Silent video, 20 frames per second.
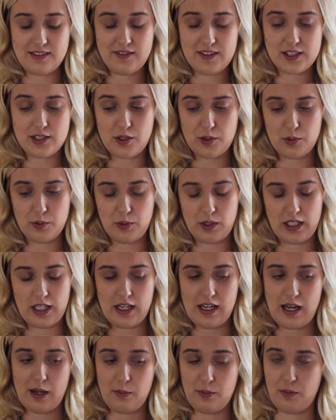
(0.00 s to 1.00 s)
If it's
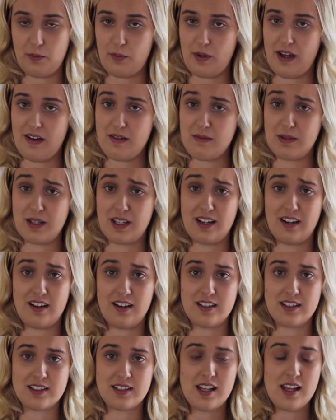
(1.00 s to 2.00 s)
cooler I wouldn't wear it
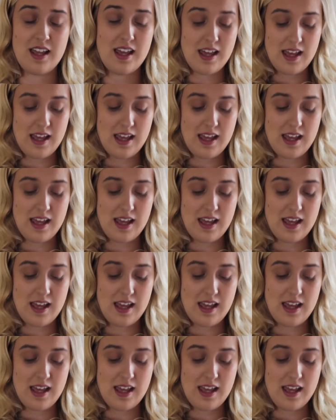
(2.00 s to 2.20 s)
because